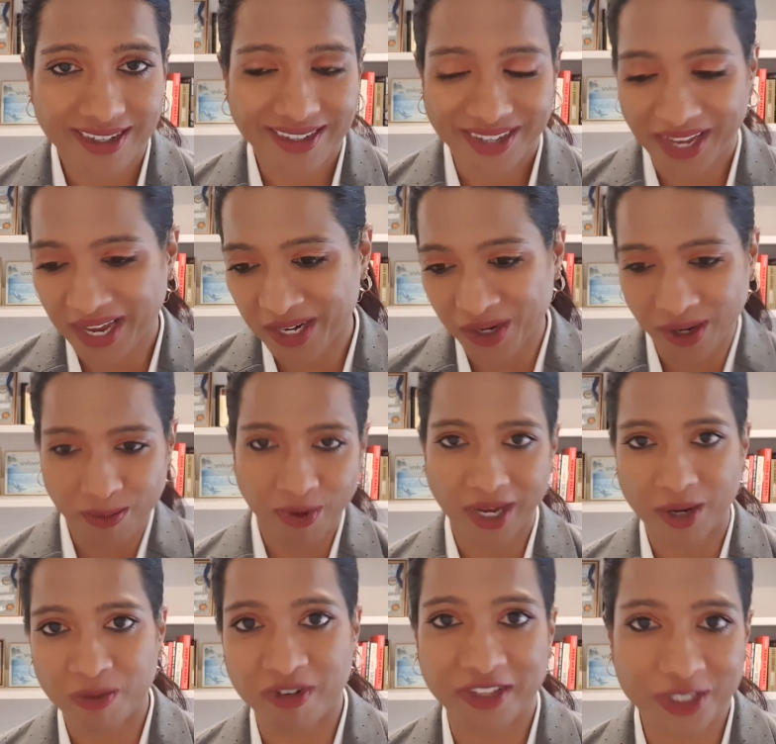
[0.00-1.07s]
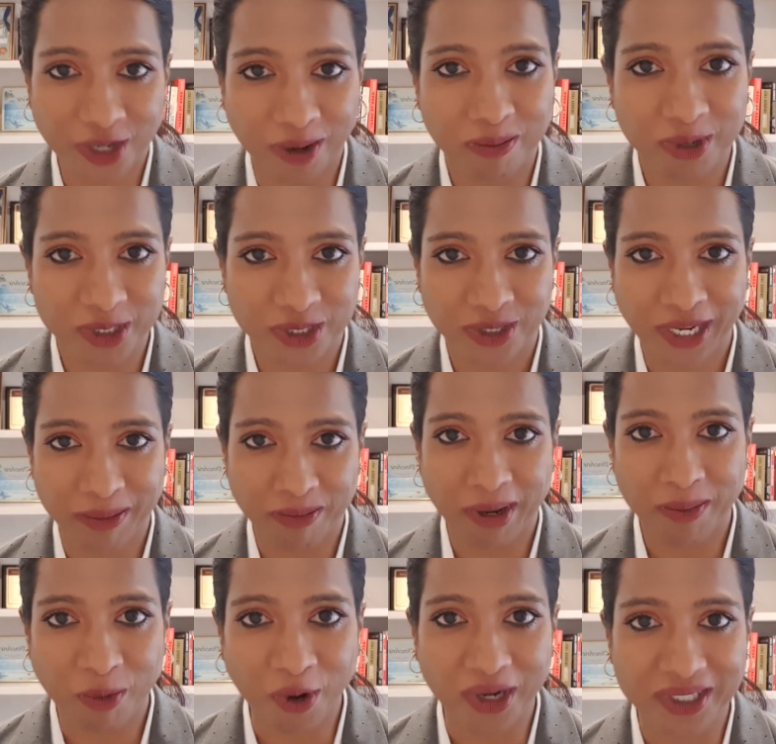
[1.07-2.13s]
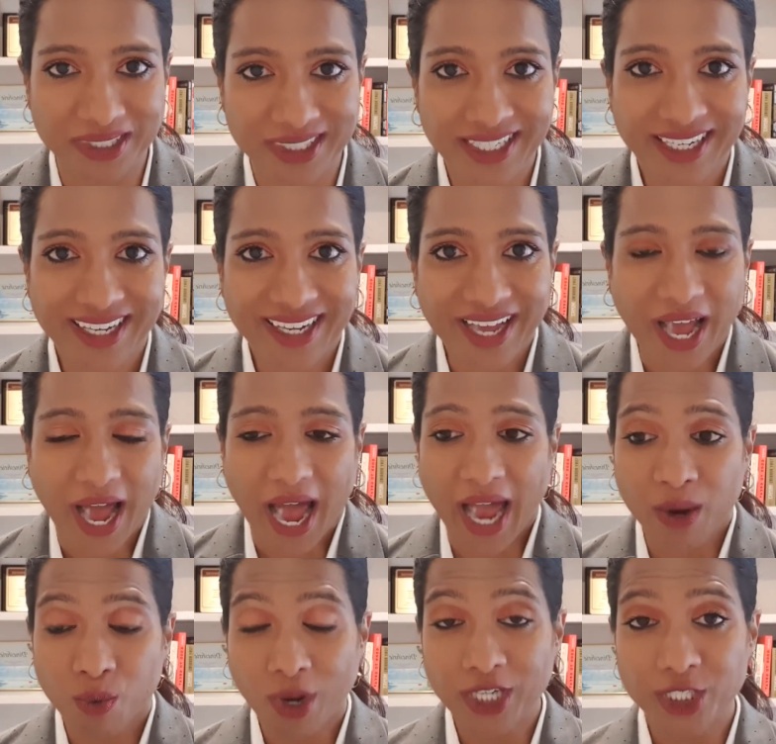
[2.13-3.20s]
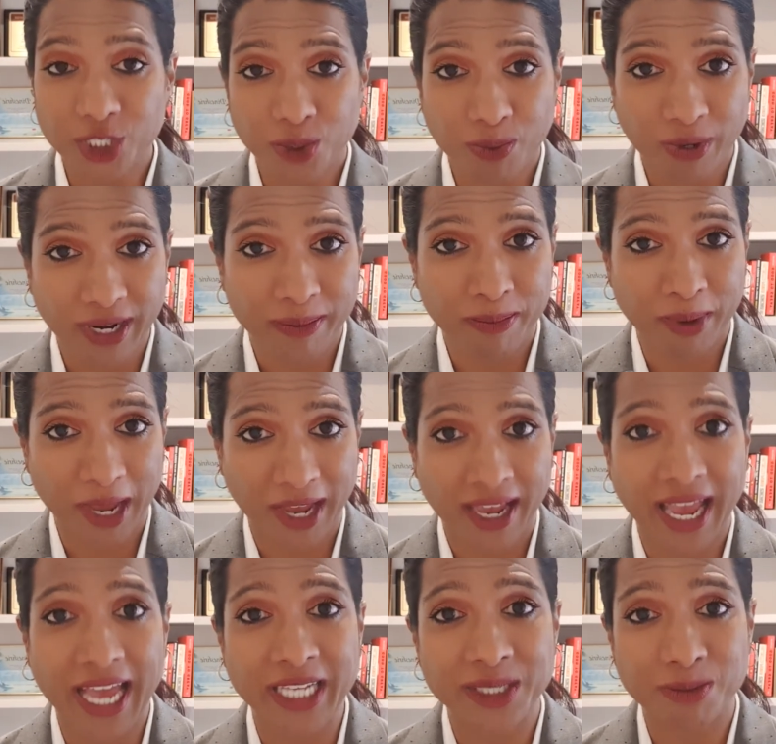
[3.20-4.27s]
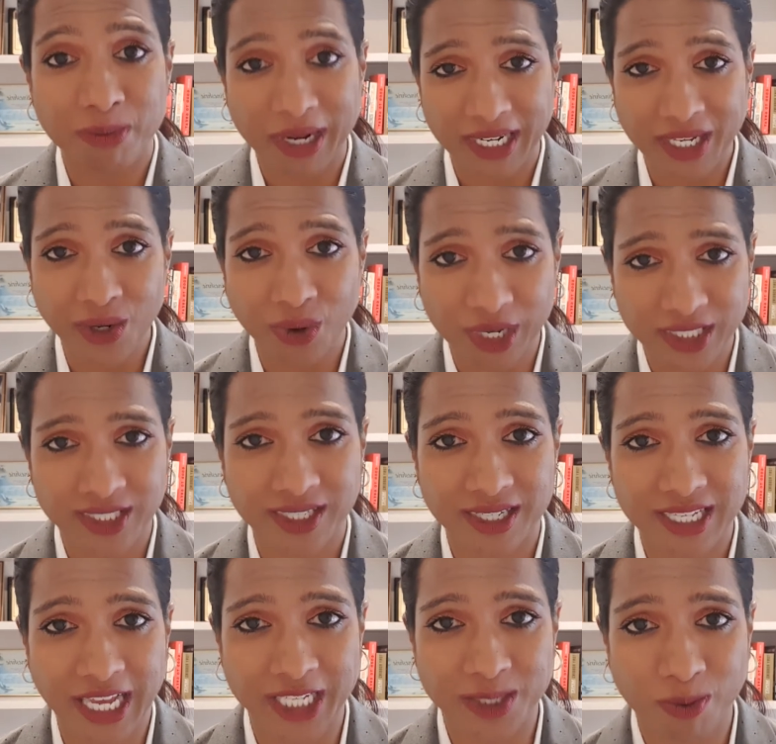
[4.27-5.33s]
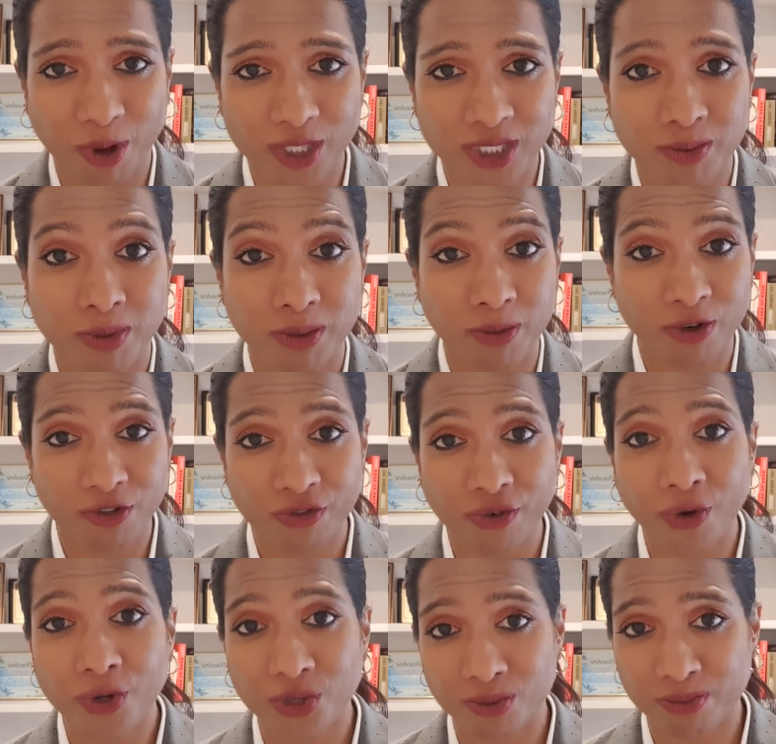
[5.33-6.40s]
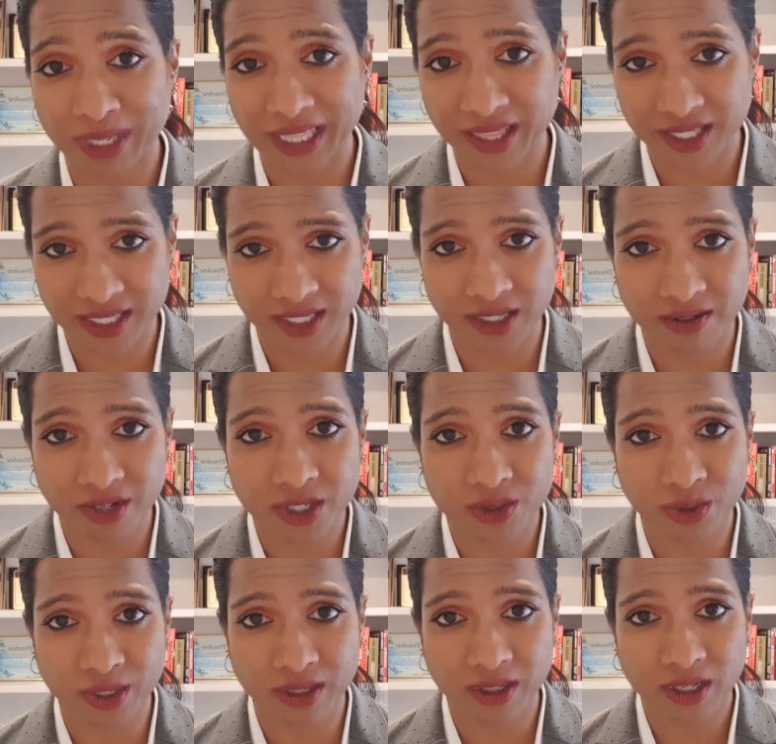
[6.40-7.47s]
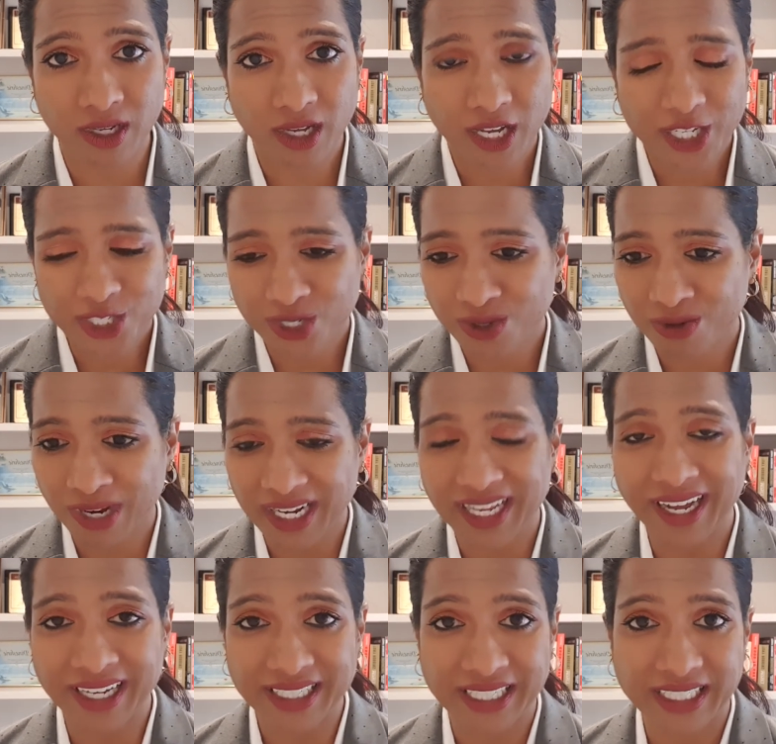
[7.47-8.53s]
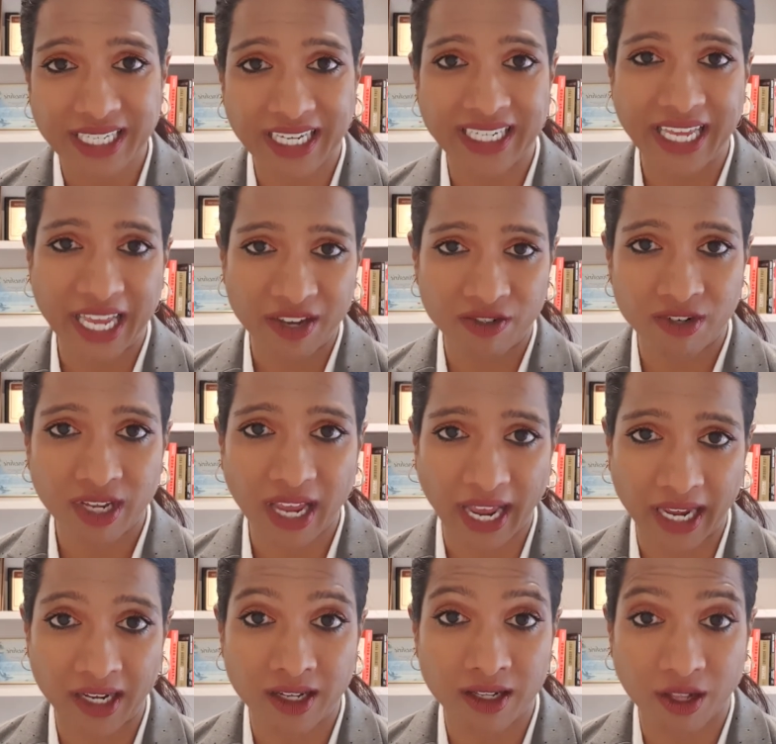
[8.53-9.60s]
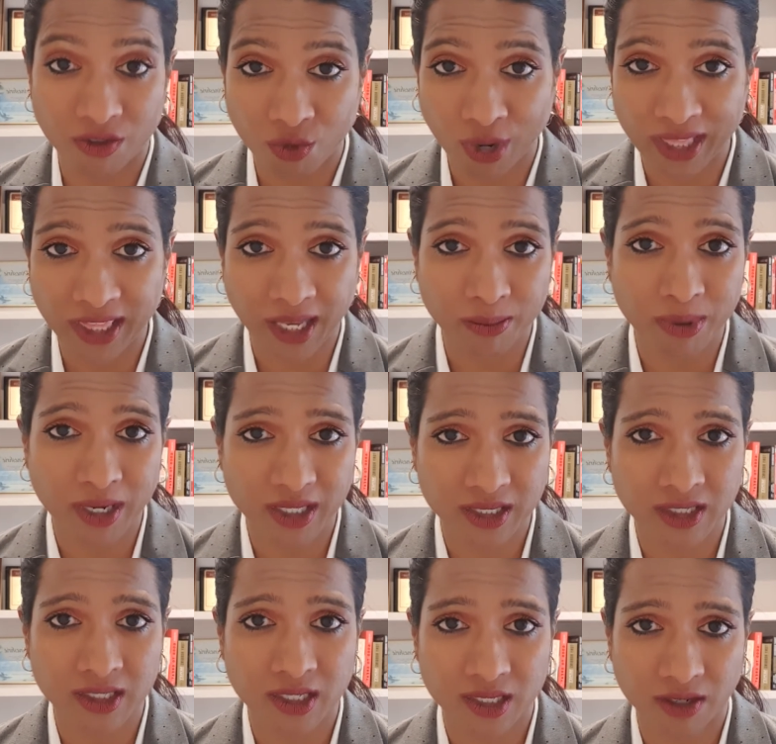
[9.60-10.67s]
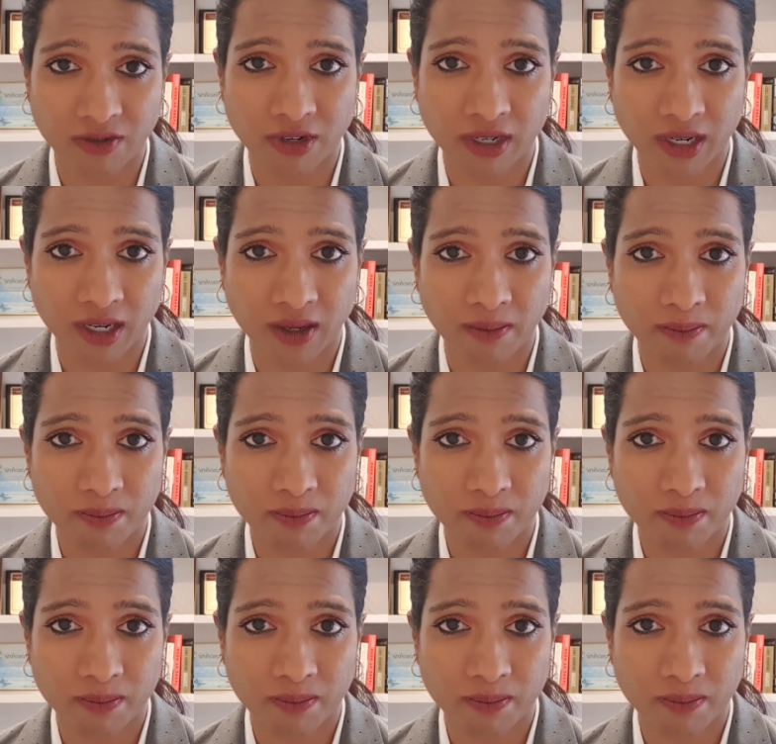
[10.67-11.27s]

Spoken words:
Okay, I know I'm going over the top, but you get my point. I want you to prepare as many questions as possible before you meet this individual to really understand every angle of what that person did differently.